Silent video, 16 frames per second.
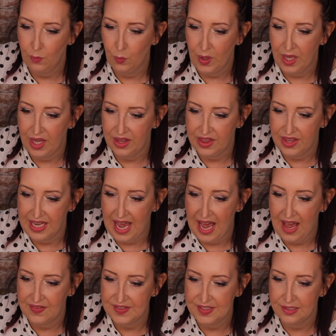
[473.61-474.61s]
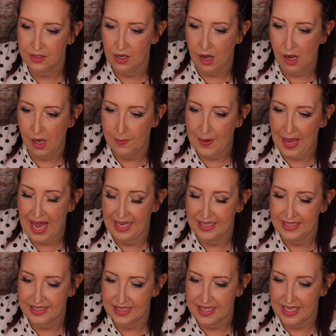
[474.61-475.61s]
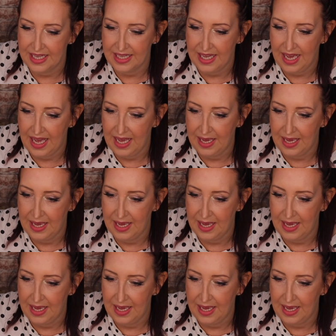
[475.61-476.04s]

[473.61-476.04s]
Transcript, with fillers: with the f-stop and the